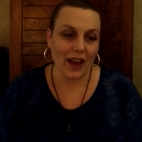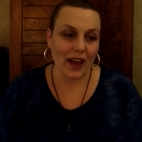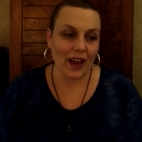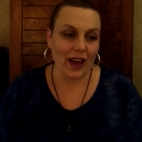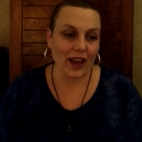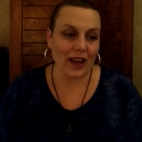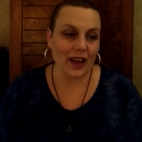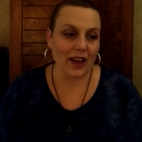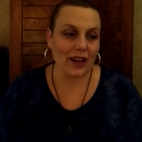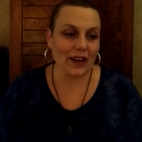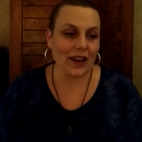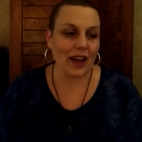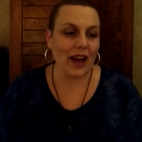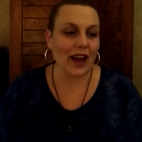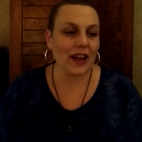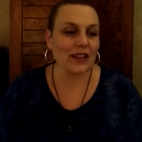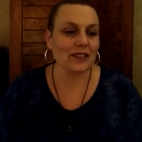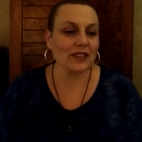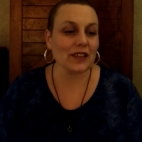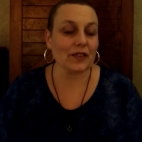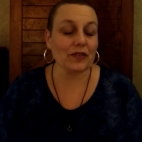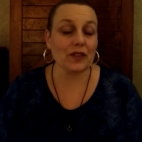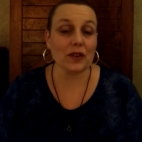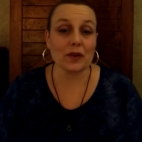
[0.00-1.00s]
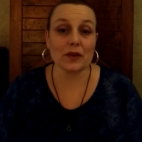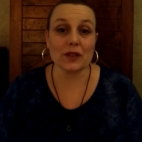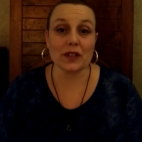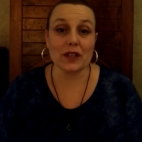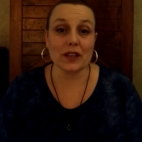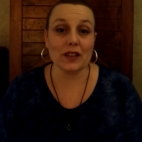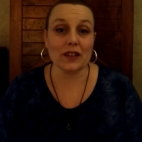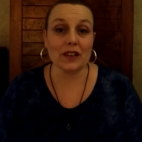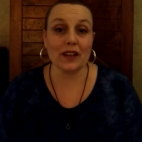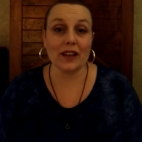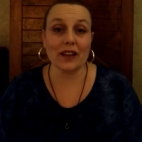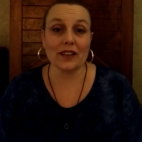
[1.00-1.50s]
and ask if there was
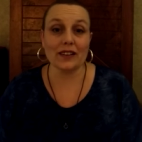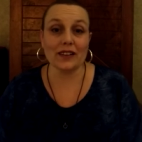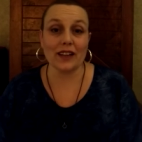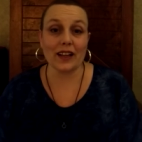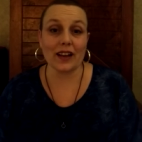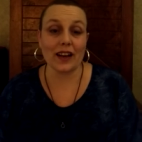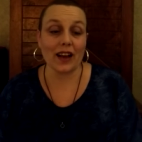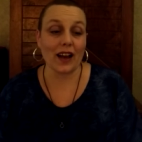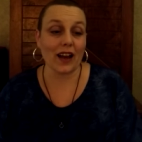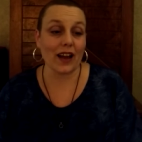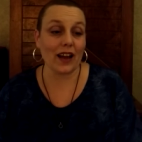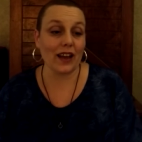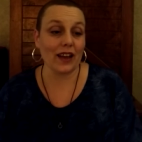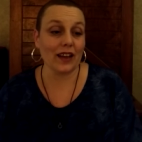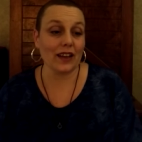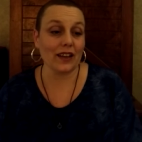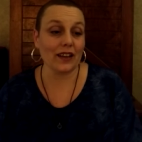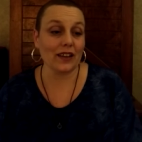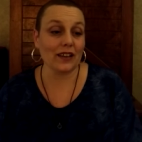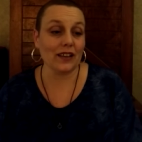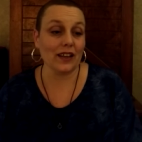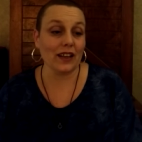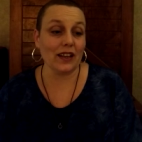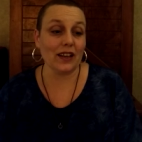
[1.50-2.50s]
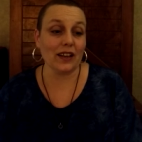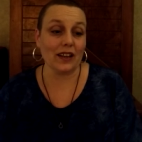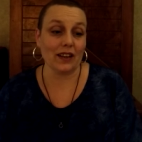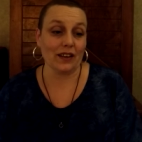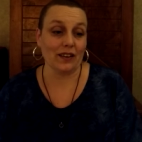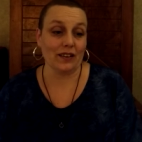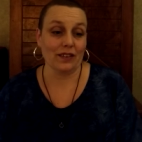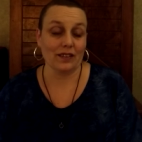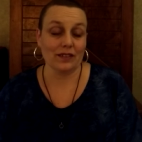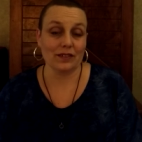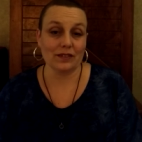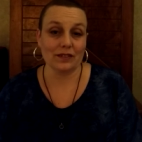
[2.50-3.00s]
anything that I needed.